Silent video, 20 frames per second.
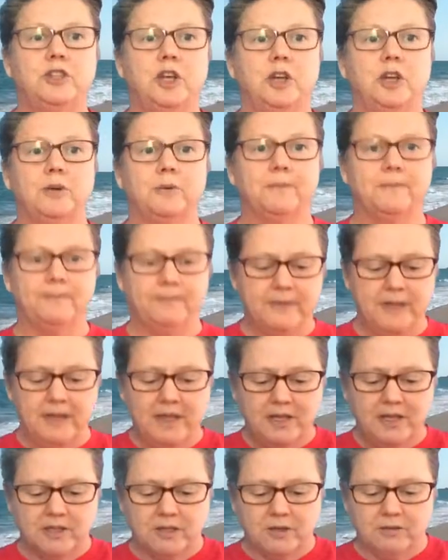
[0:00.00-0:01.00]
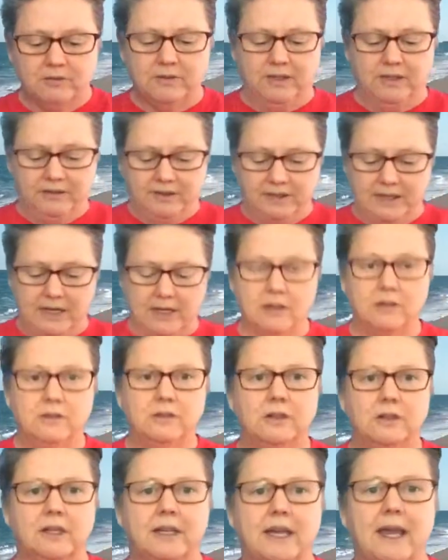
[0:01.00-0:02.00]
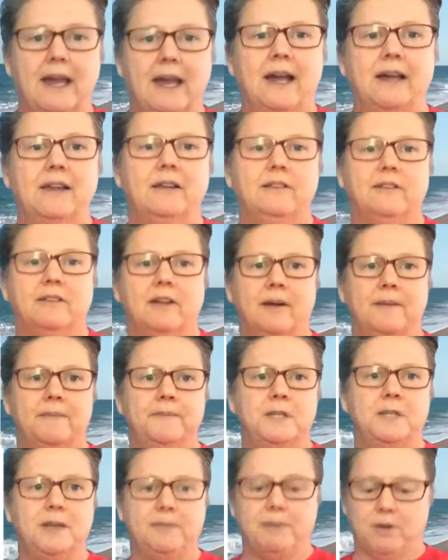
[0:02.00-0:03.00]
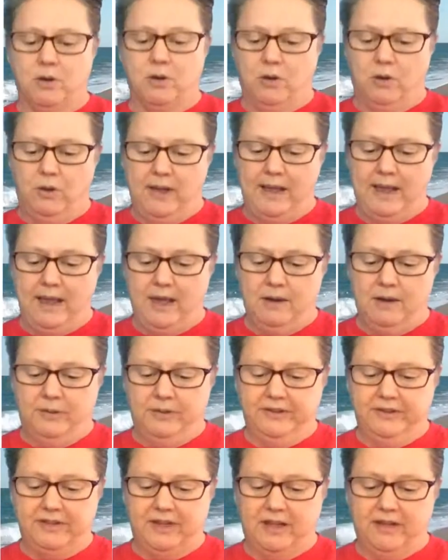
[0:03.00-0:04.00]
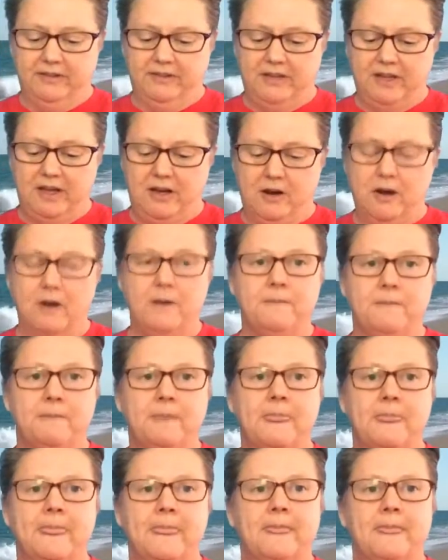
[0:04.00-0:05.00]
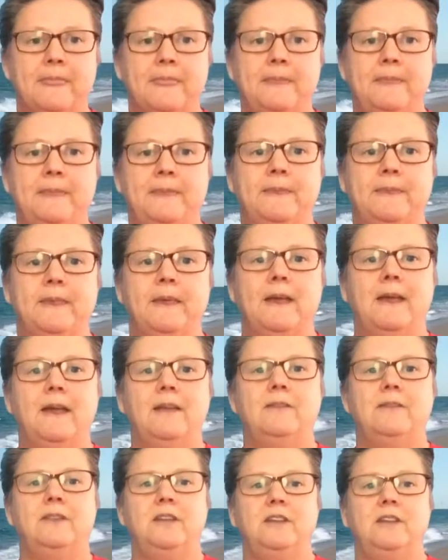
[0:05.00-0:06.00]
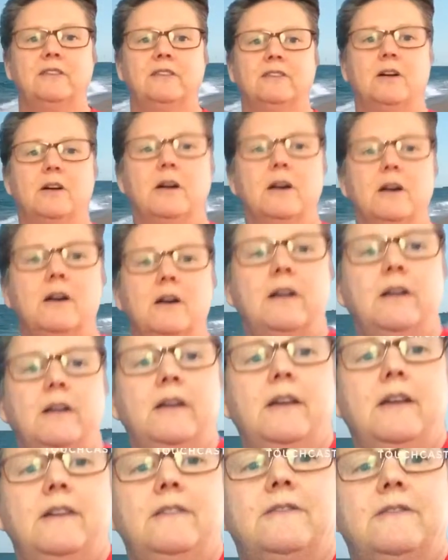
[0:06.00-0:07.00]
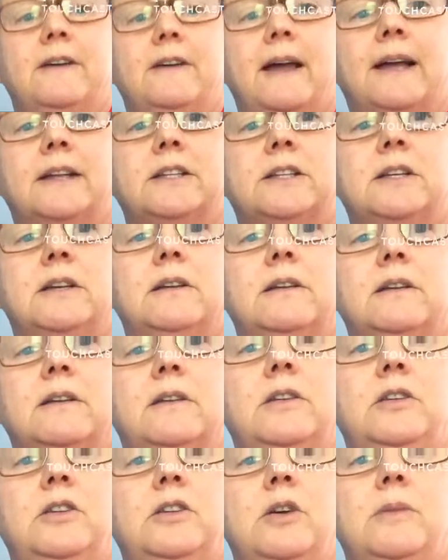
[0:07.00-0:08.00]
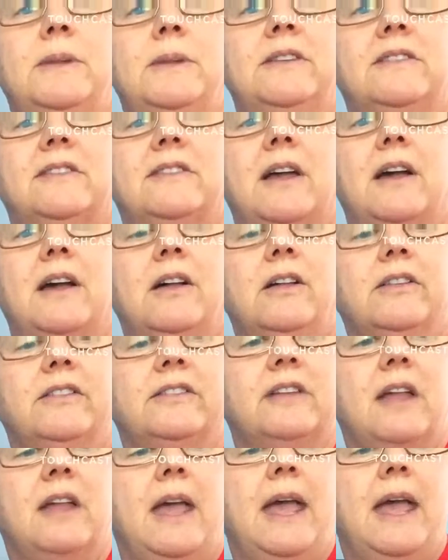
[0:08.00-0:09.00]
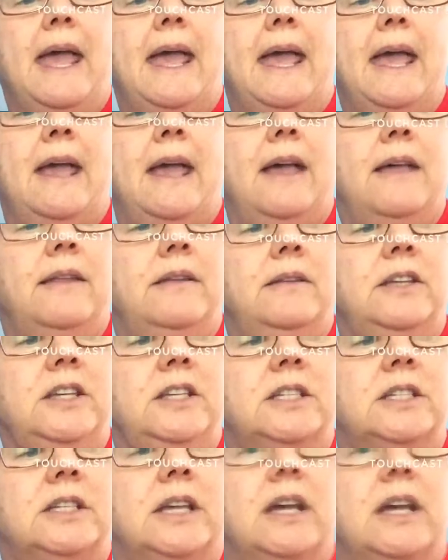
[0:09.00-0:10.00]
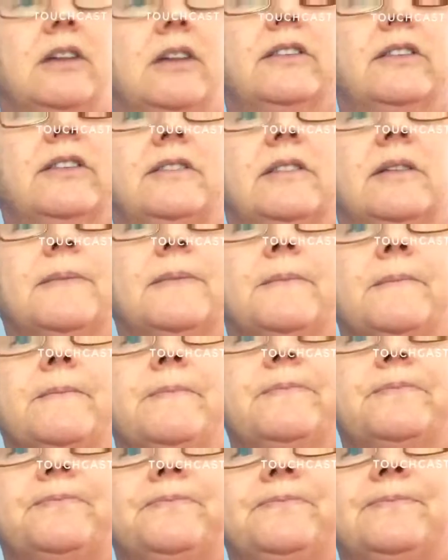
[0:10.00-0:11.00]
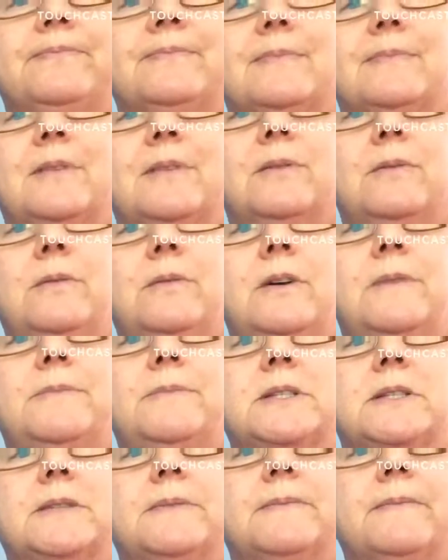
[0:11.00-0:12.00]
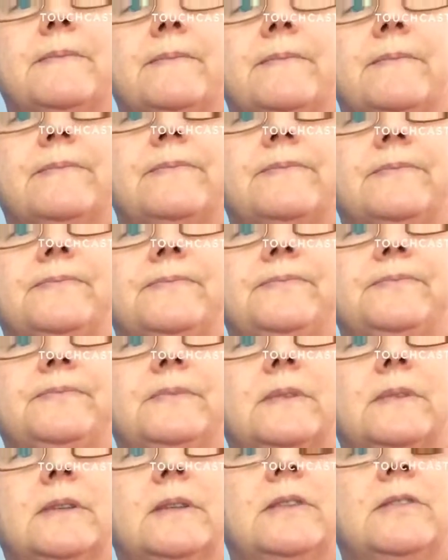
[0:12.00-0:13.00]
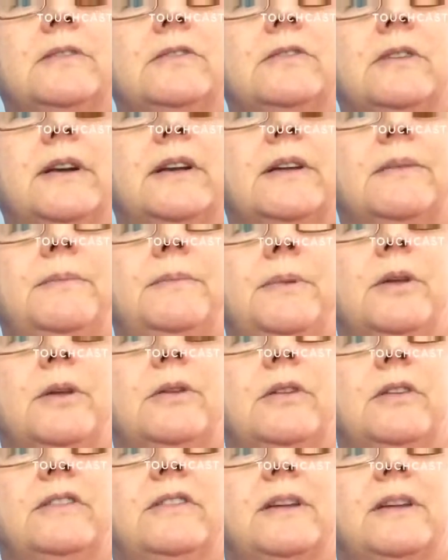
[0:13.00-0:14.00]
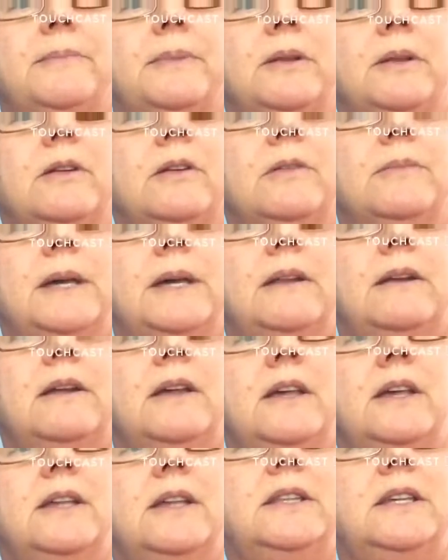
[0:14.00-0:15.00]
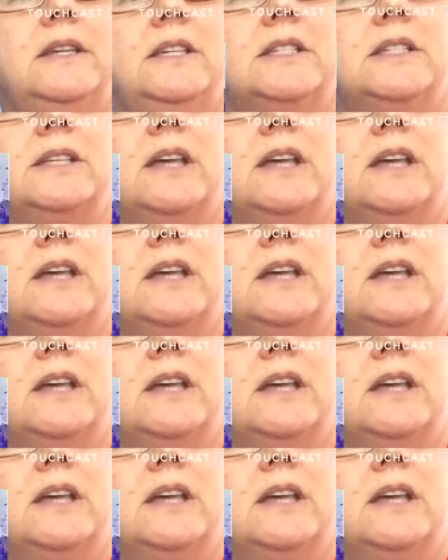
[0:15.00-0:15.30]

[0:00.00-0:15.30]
don't. So let's take a look at some typical animal cells here. And these are, in fact, human cells. And these cells, whoops, let's try to blow those up a little bit. These